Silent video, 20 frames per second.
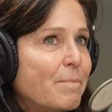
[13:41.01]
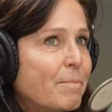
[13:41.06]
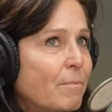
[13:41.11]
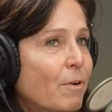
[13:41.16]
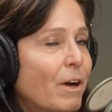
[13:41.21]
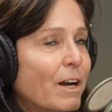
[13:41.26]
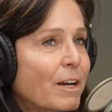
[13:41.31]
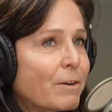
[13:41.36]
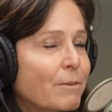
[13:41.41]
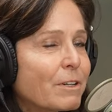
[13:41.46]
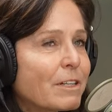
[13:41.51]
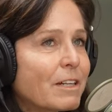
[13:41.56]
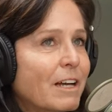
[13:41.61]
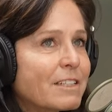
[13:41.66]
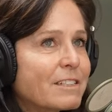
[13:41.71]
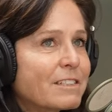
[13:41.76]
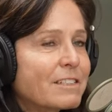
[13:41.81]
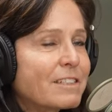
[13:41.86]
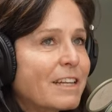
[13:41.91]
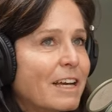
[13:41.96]
What I
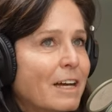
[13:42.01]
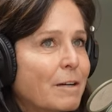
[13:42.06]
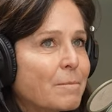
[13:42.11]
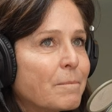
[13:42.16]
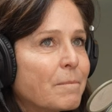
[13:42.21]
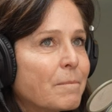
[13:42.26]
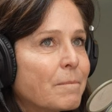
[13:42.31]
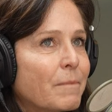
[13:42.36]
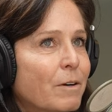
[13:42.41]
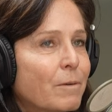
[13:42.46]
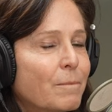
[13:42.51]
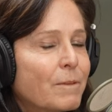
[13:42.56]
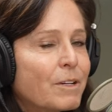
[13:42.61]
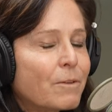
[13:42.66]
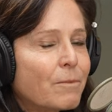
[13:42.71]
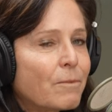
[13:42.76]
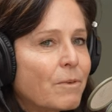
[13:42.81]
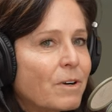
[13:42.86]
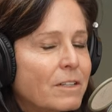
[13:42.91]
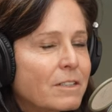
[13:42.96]
realized in that
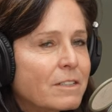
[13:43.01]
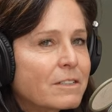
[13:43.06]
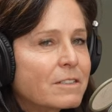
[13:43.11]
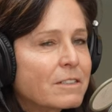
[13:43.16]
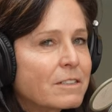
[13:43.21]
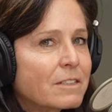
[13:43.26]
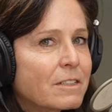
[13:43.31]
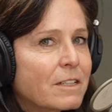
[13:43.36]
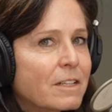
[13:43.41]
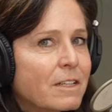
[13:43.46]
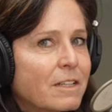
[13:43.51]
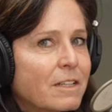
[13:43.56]
moment was